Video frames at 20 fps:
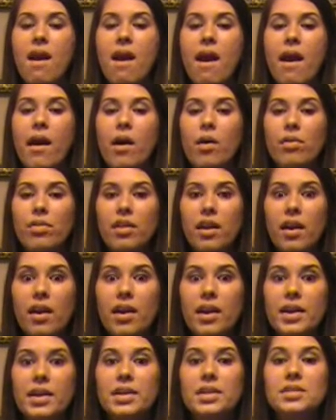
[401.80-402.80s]
healthcare
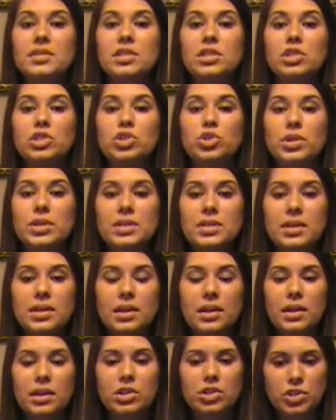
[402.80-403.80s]
is
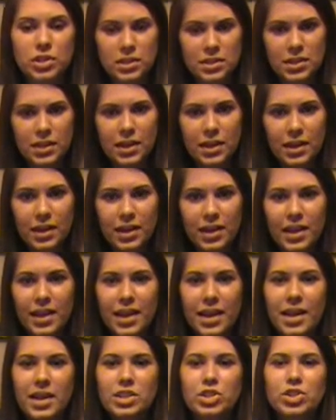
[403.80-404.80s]
intrinsically
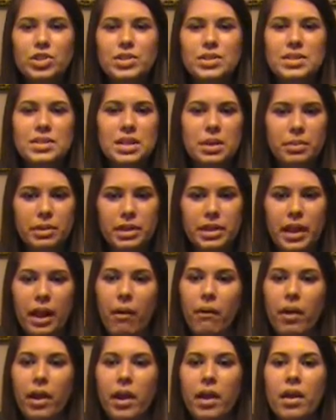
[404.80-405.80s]

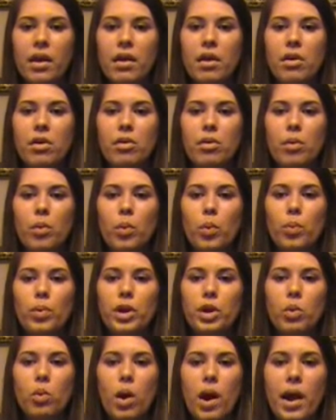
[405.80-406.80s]
interdisciplinary,
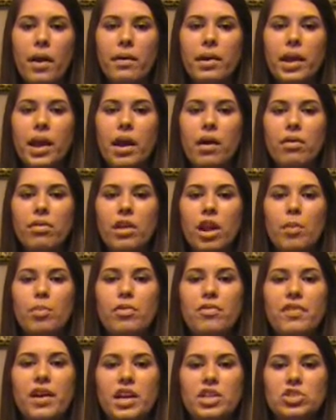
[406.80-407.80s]
requiring healthcare
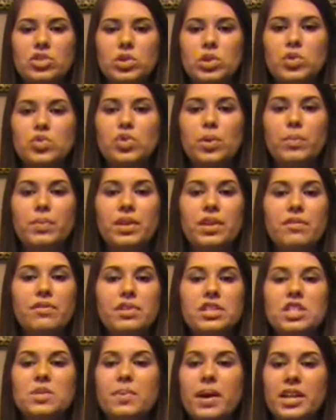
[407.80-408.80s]
professionals from
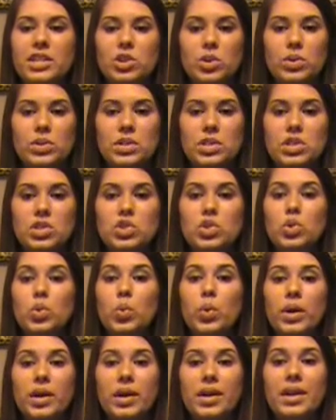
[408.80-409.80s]
different specialties to
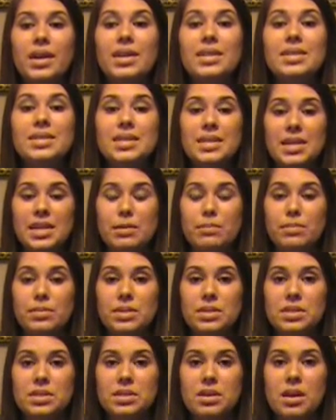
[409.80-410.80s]
work in
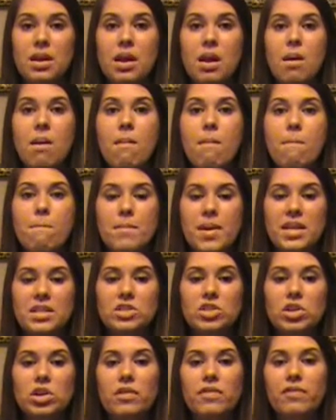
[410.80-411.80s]
teams.
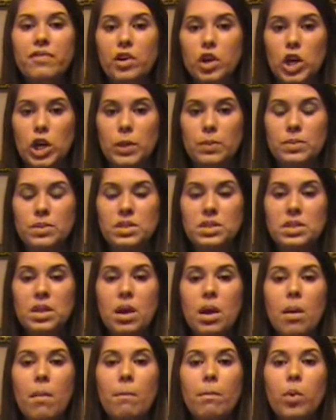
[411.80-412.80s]
Manser affirms
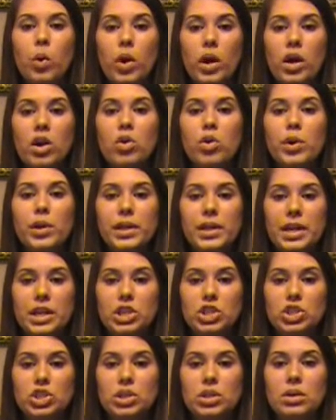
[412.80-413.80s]
poor
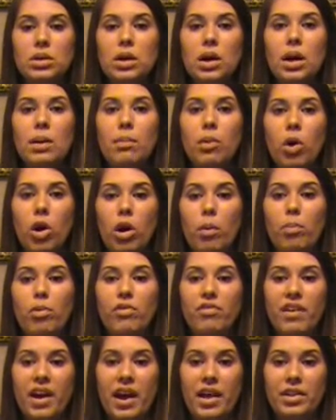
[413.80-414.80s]
coordination among
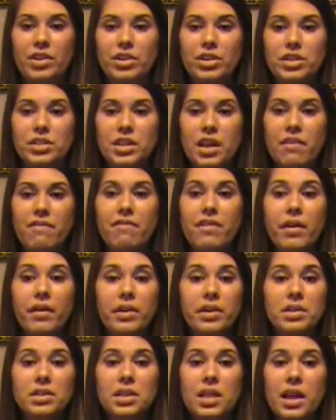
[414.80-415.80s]
providers at
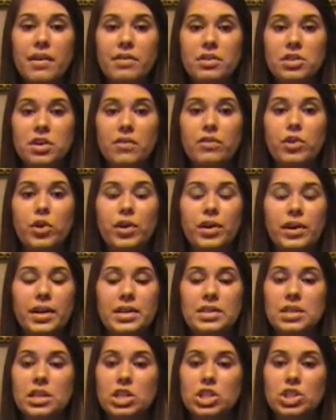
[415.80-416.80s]
various levels of the
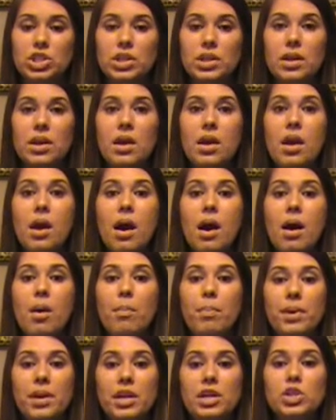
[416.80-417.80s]
organization
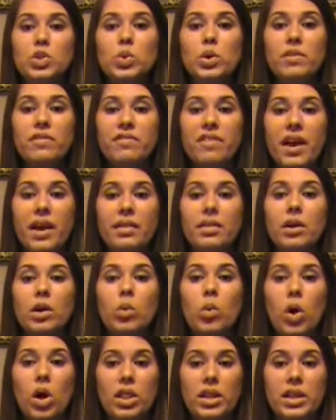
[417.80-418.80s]
appear to affect the
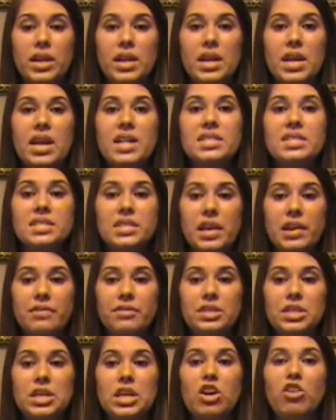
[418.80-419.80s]
quality and
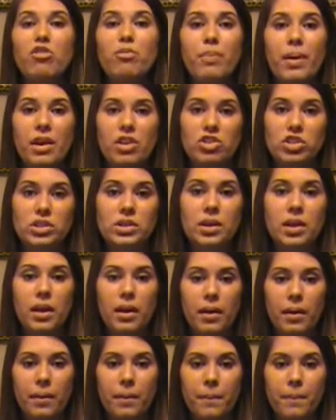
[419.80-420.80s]
safety of patient
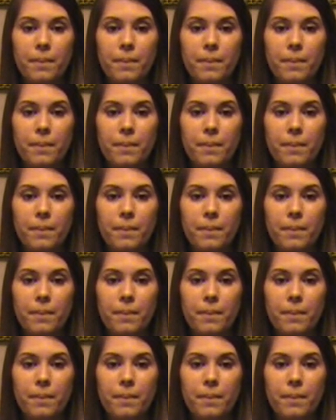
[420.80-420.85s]
care.